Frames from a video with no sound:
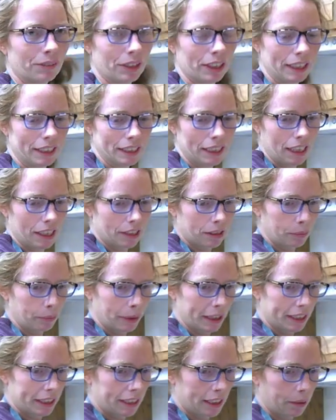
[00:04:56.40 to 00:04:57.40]
really say to
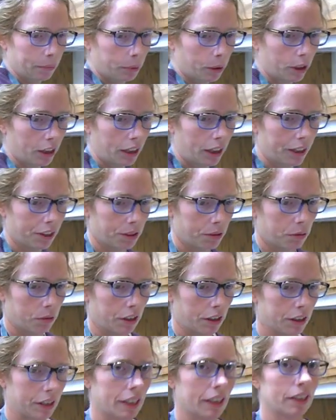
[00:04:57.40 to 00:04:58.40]
mix that part. I just
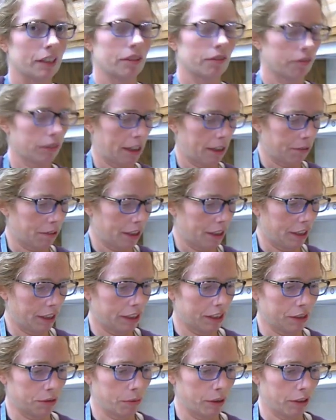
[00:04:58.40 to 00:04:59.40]
wanted to get the flour in
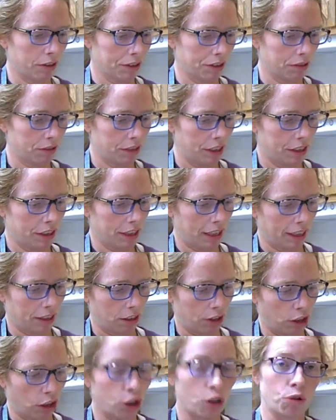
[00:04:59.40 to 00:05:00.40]
because we also need to add
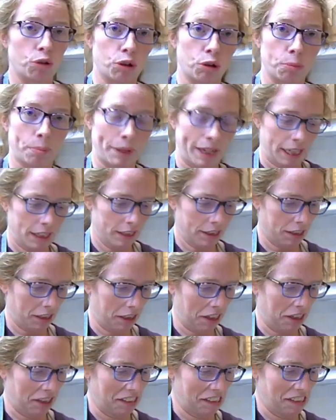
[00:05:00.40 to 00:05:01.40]
our cocoa
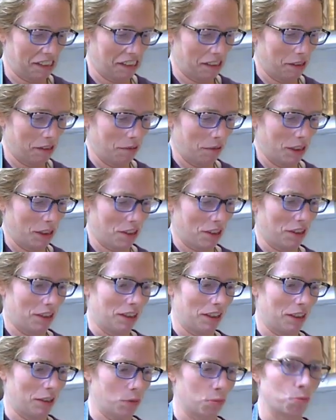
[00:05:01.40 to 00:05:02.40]
paste, which
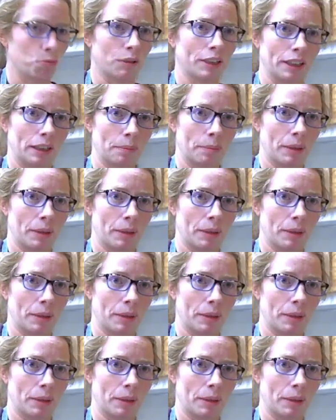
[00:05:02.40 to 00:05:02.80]
is really